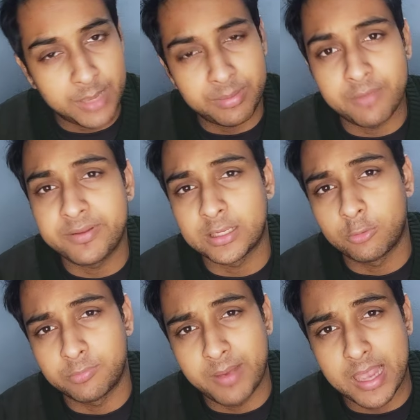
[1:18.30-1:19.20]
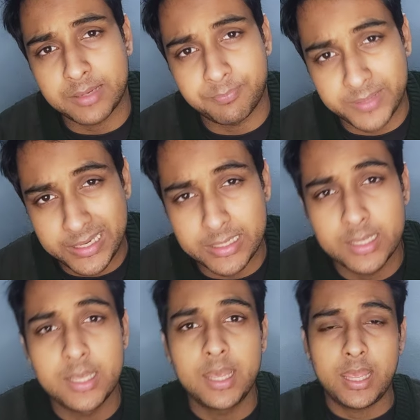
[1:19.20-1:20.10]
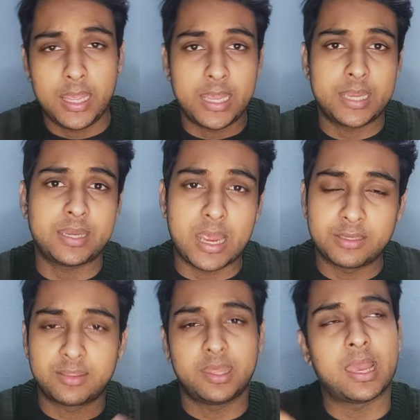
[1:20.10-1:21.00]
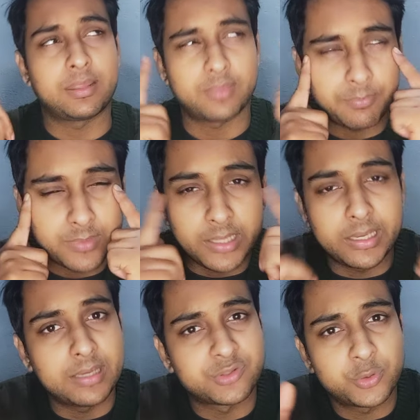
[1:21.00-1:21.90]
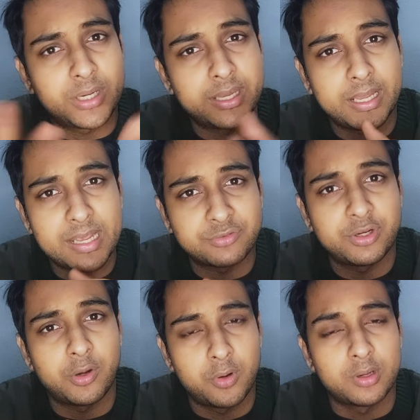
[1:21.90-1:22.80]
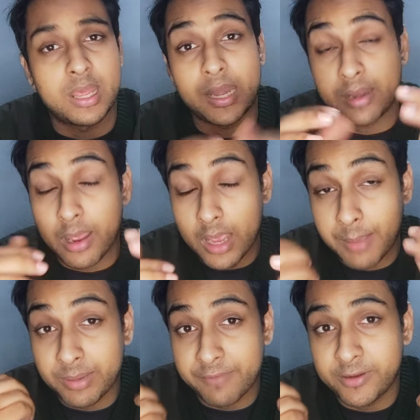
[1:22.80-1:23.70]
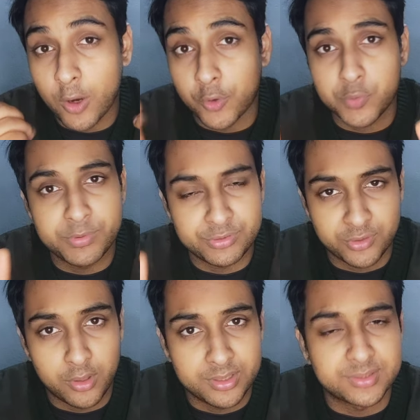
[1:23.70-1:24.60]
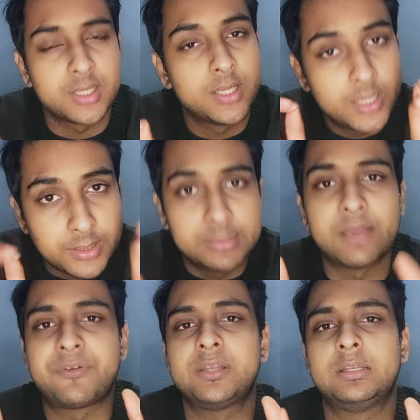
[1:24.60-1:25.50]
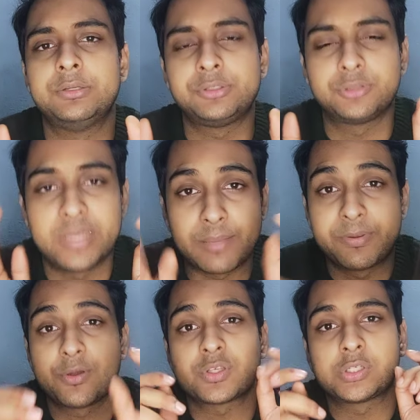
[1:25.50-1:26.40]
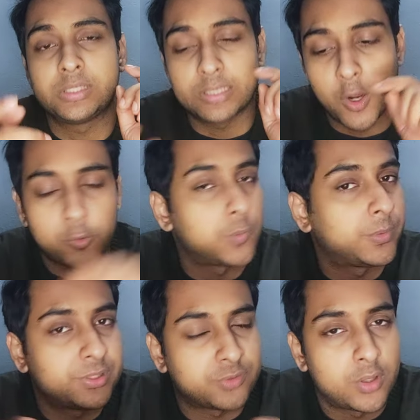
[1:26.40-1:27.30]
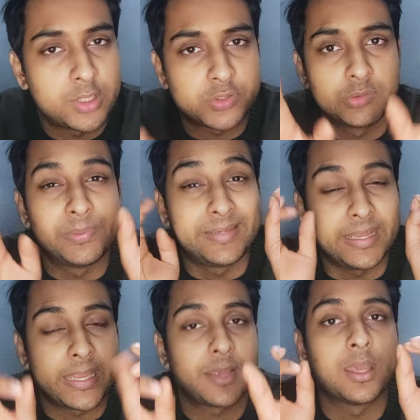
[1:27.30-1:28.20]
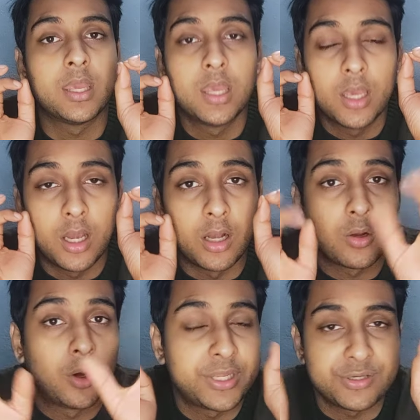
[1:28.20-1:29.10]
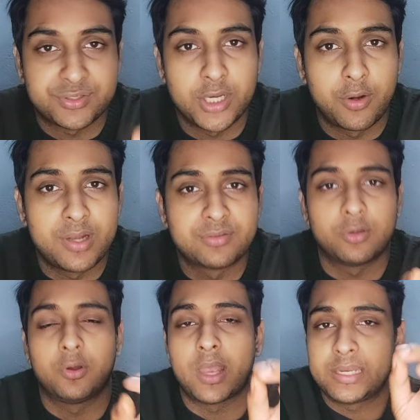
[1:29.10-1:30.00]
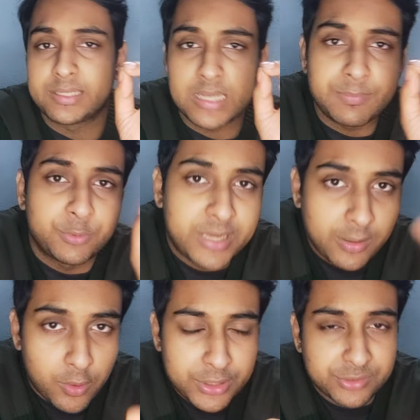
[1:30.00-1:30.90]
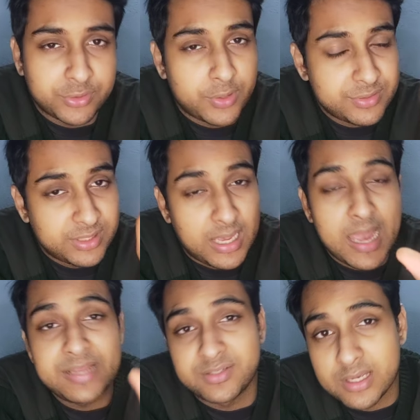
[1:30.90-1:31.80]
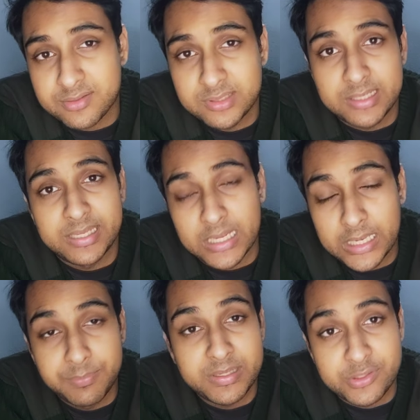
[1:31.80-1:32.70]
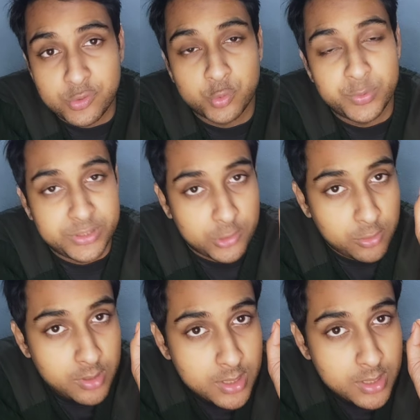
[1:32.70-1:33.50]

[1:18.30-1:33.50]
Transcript: having a lower back pain, and I'm thinking, should I take an x-ray or not? And I'm having autoimmune disorders, definitely you need to take, because in autoimmune disorders you'll be taking corticosteroids. So anytime you take corticosteroids, there's a high chance that there can be issues with your